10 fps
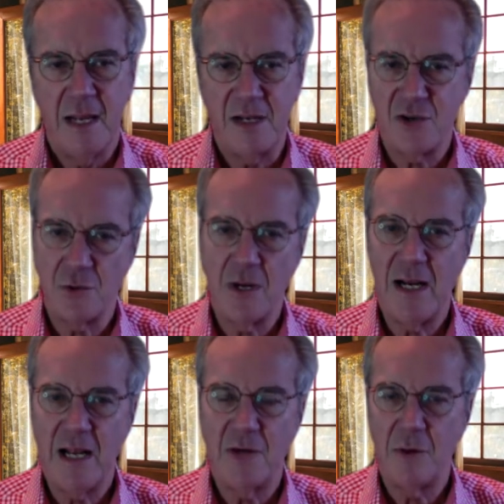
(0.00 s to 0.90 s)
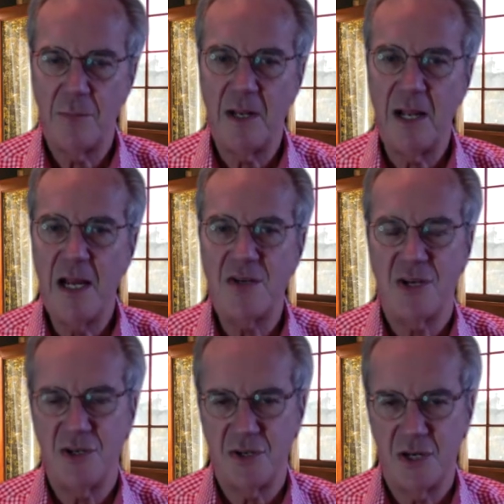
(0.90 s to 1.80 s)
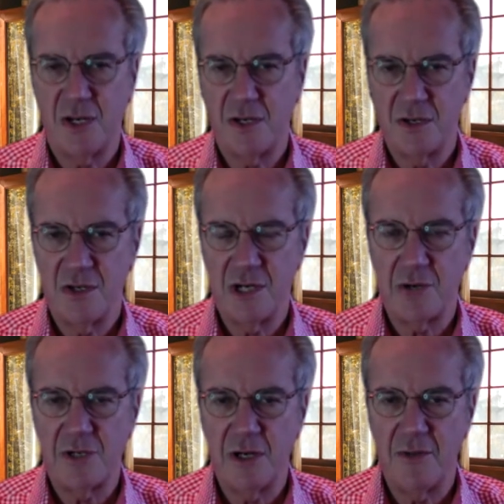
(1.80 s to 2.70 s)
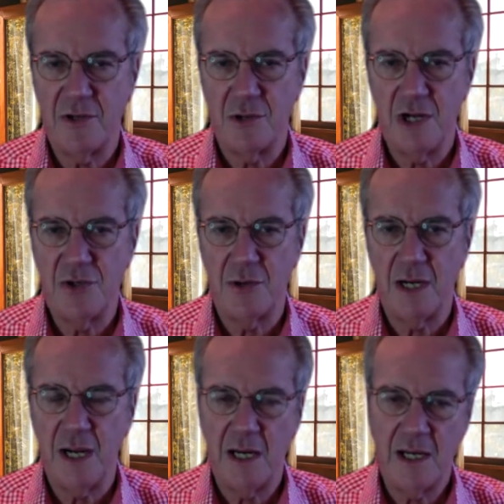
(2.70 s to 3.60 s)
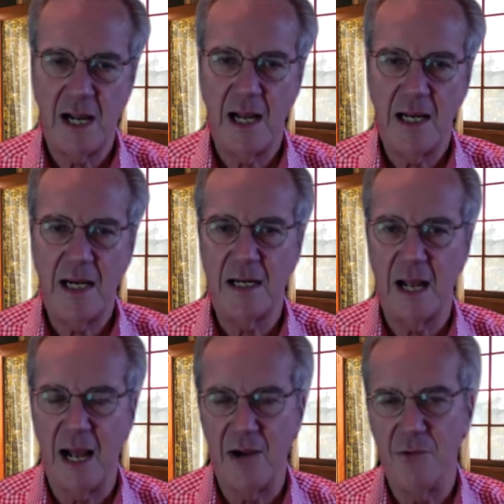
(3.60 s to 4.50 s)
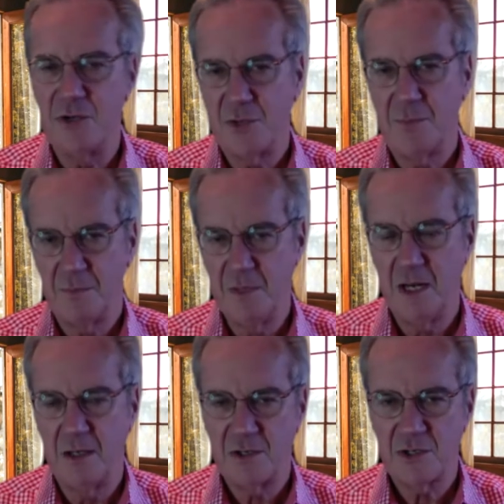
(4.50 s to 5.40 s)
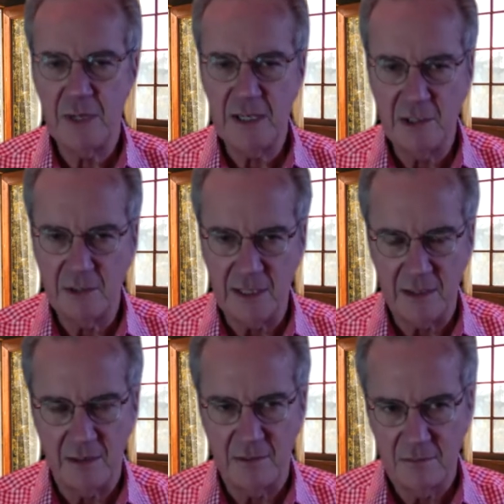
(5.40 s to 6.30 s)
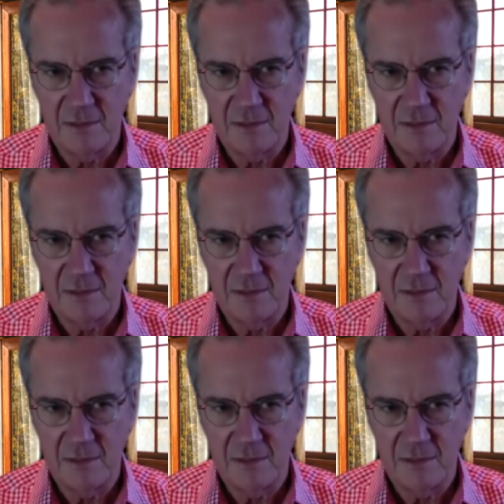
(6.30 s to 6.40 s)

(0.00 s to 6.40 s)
And so Grant had to replace his uh, Secretary of the Treasury, and he got in a guy who was, a, you know, squeaky clean, or